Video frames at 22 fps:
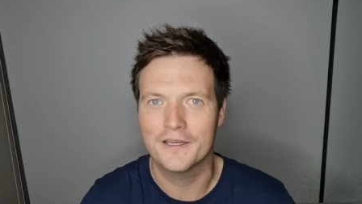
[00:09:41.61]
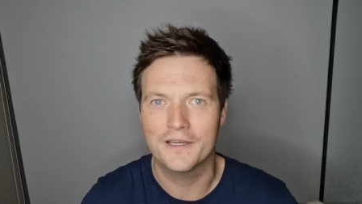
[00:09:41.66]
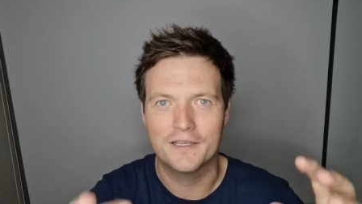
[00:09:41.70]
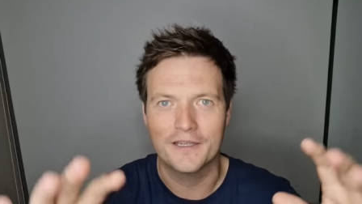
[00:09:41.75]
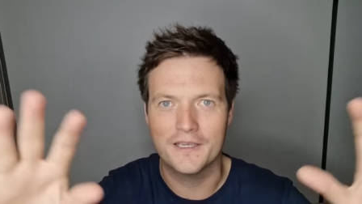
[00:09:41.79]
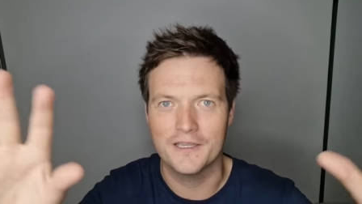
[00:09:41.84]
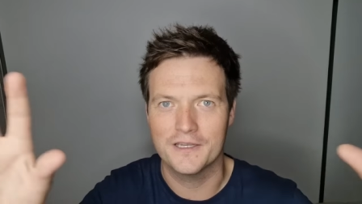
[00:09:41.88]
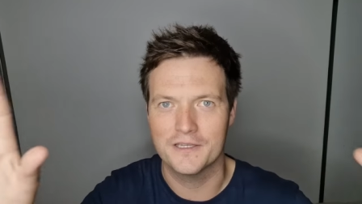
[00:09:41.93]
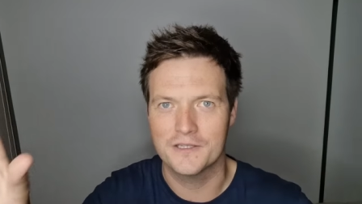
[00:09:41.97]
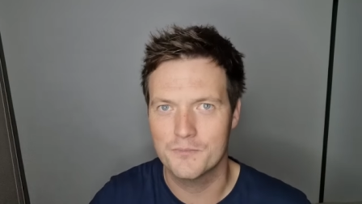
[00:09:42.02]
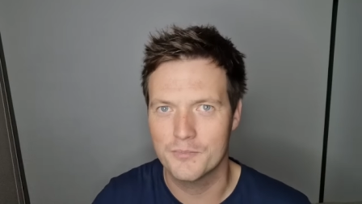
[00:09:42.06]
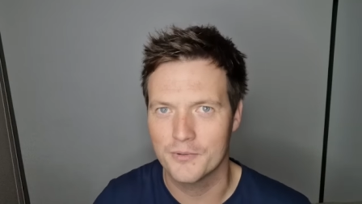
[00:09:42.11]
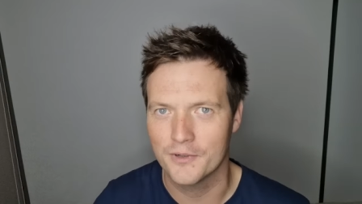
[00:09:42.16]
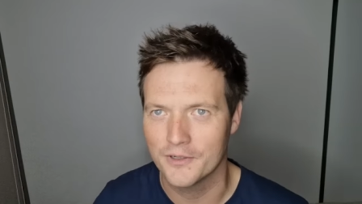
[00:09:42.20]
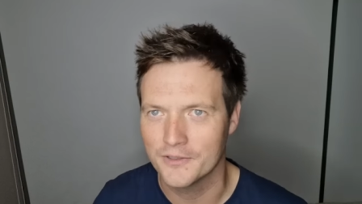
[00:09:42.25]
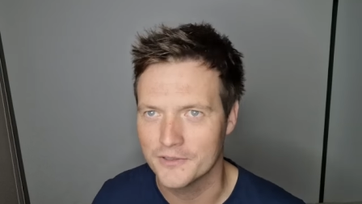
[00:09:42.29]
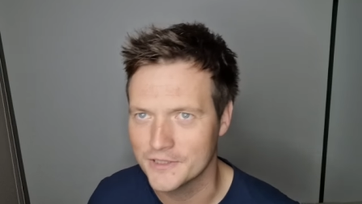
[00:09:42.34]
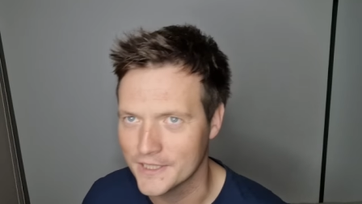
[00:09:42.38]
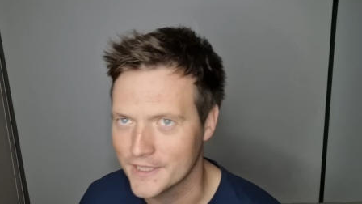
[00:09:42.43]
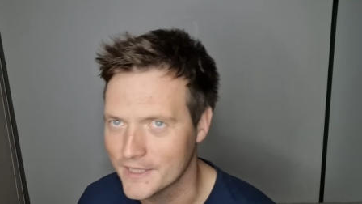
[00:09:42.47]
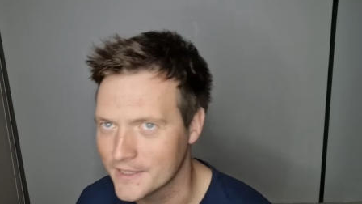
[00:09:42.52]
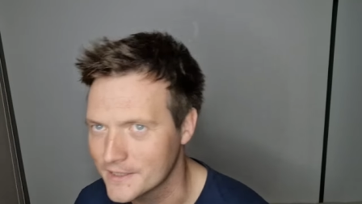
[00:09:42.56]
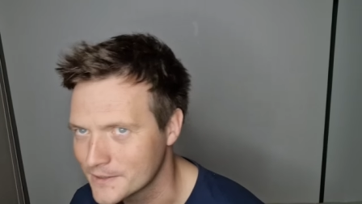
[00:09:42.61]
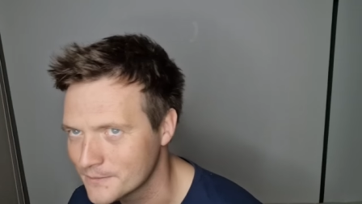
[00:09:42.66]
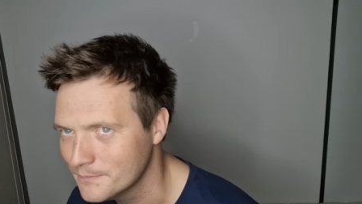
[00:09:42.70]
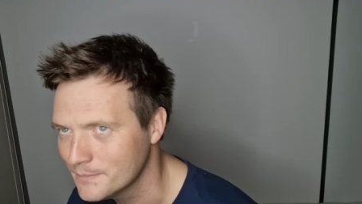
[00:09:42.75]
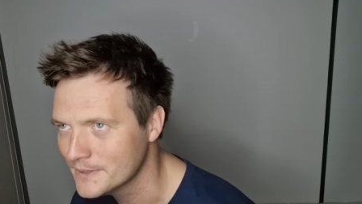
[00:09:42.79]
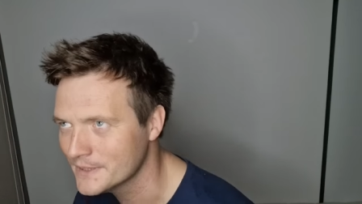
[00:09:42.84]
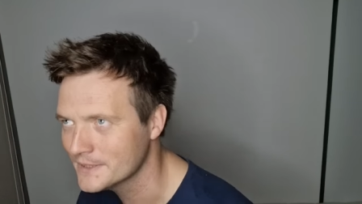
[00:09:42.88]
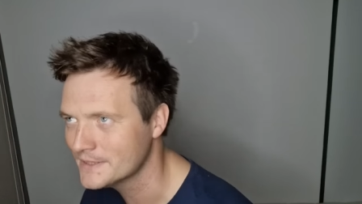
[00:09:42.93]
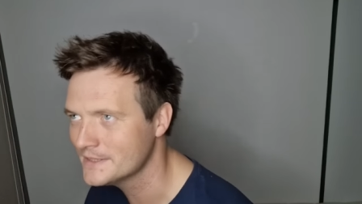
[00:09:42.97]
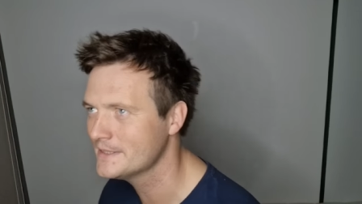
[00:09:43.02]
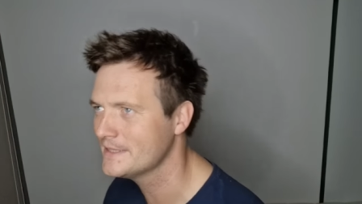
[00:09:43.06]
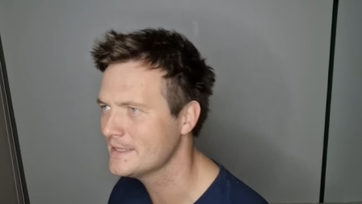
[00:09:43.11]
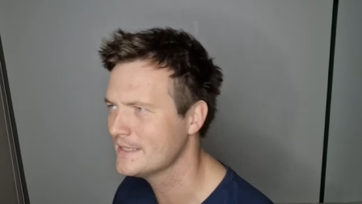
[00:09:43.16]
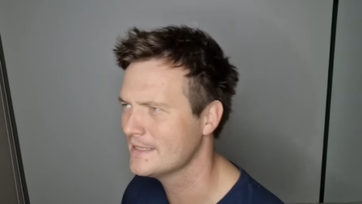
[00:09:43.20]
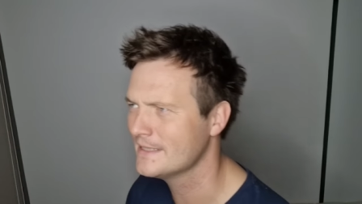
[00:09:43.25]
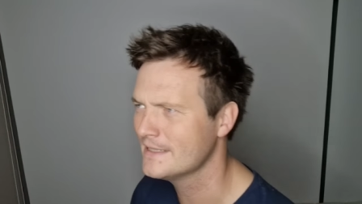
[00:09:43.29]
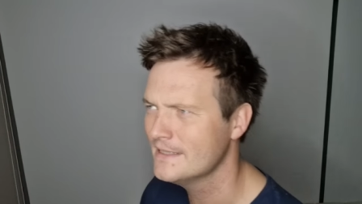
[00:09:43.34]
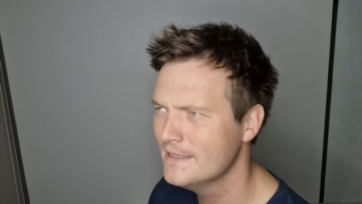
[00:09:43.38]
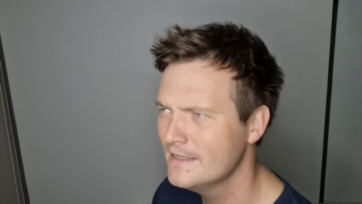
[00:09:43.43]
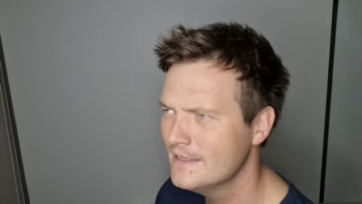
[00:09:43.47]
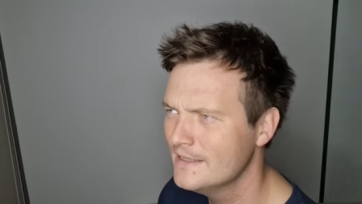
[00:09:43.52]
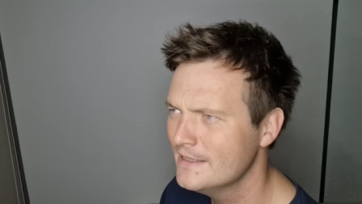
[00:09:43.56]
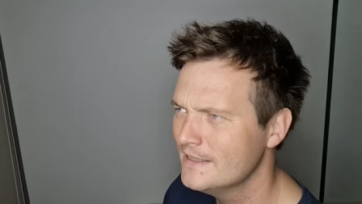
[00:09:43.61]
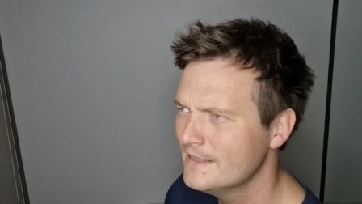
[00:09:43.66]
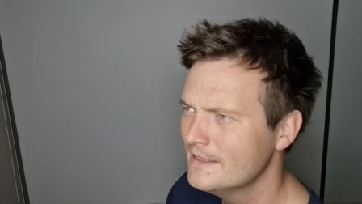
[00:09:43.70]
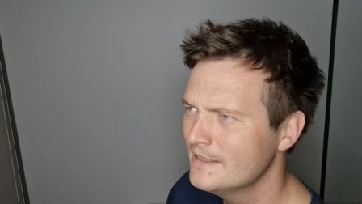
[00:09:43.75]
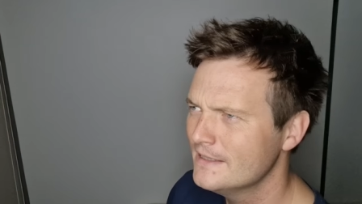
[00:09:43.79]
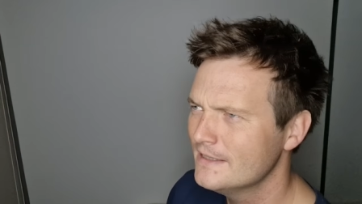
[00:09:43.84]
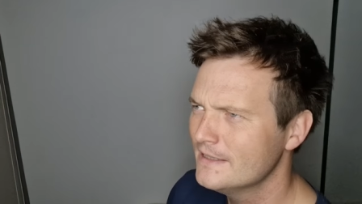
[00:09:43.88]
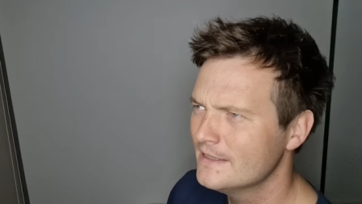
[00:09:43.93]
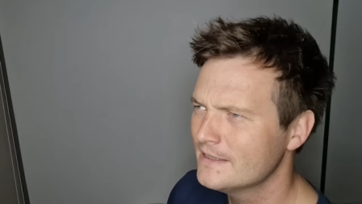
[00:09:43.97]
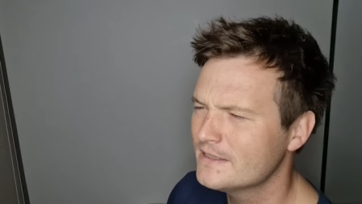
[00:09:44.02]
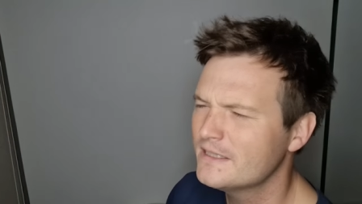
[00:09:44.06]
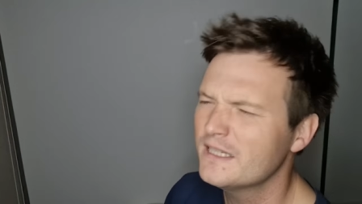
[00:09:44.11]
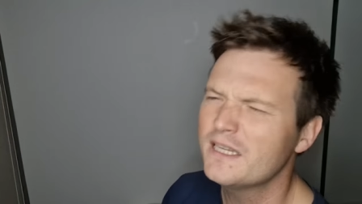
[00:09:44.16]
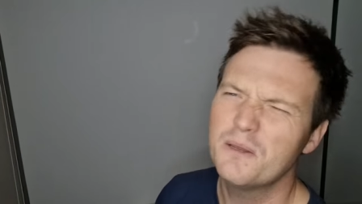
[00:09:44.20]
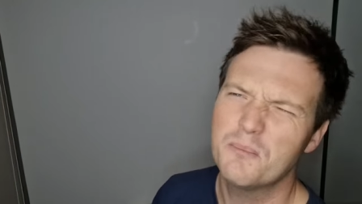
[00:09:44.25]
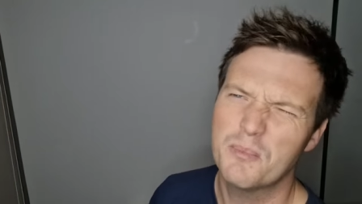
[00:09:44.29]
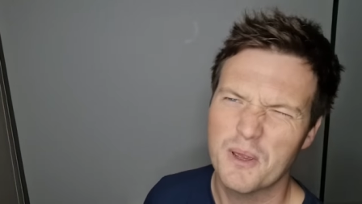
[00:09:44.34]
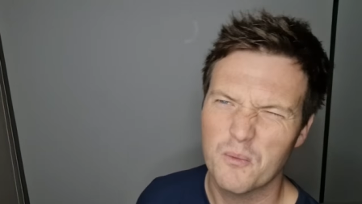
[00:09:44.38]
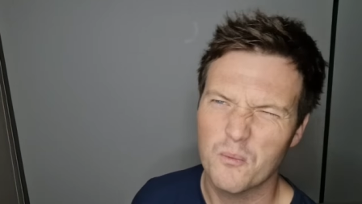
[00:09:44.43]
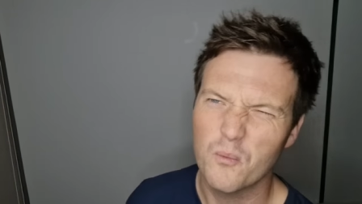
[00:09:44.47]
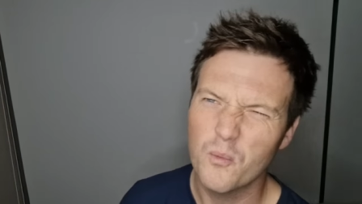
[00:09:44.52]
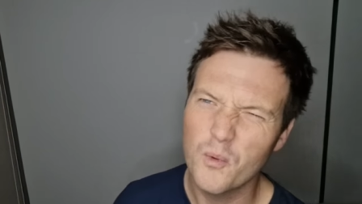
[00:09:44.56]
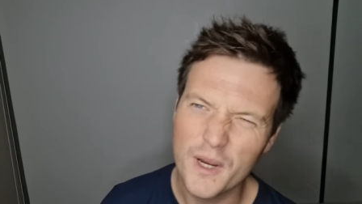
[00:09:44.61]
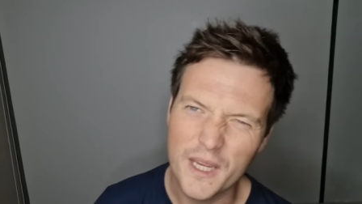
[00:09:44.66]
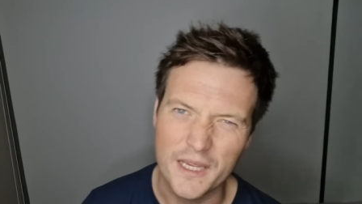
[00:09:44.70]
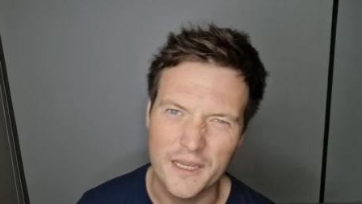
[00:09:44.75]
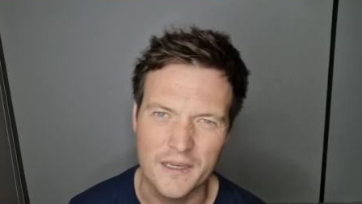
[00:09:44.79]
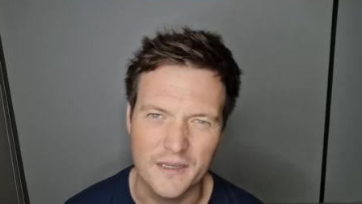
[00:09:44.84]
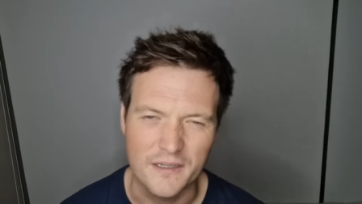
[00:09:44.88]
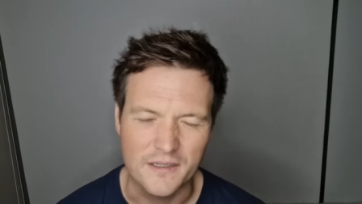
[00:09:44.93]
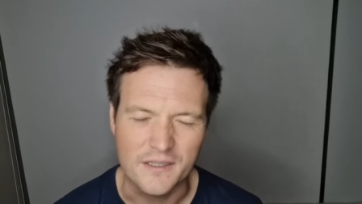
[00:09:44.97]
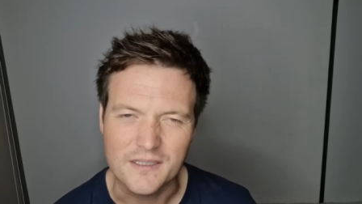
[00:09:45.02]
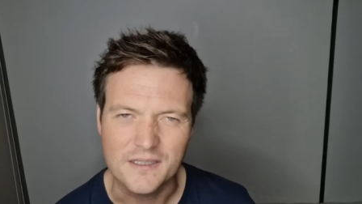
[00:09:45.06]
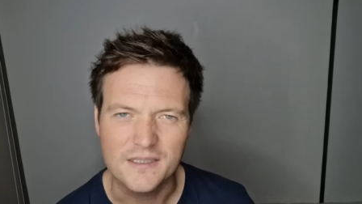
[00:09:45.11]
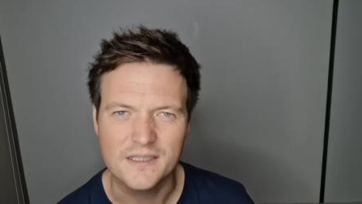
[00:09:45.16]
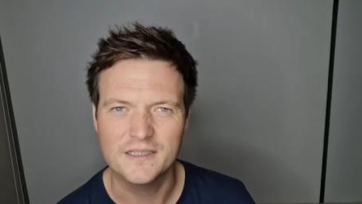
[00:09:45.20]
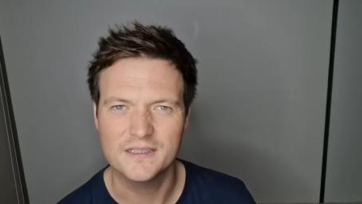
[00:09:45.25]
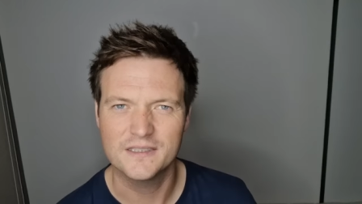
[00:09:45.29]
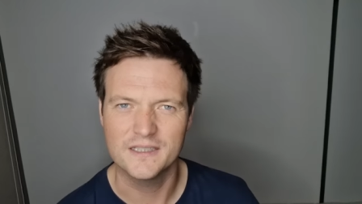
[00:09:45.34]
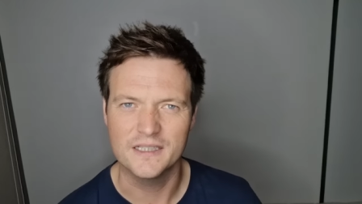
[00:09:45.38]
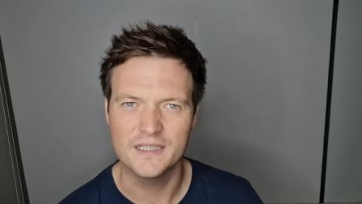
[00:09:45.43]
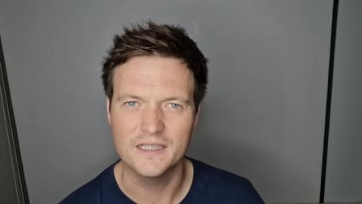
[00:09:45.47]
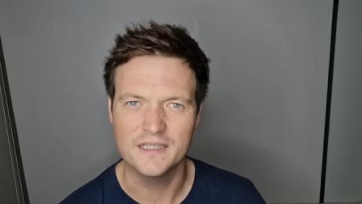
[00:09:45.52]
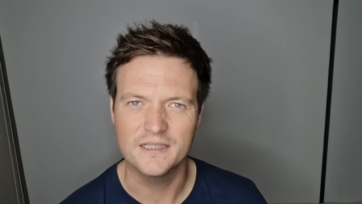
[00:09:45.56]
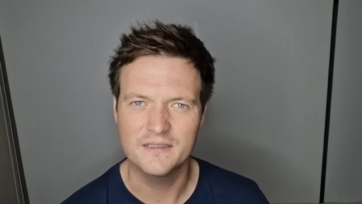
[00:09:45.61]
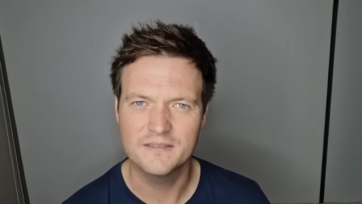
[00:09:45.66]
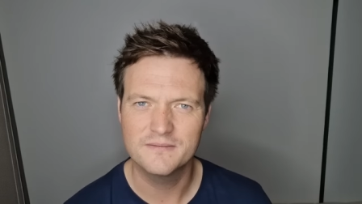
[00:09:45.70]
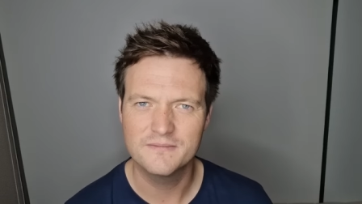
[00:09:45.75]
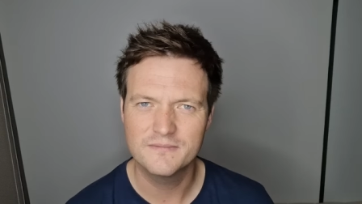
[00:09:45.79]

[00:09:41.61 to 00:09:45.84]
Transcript: kids' projects, but still a bit weird, isn't it?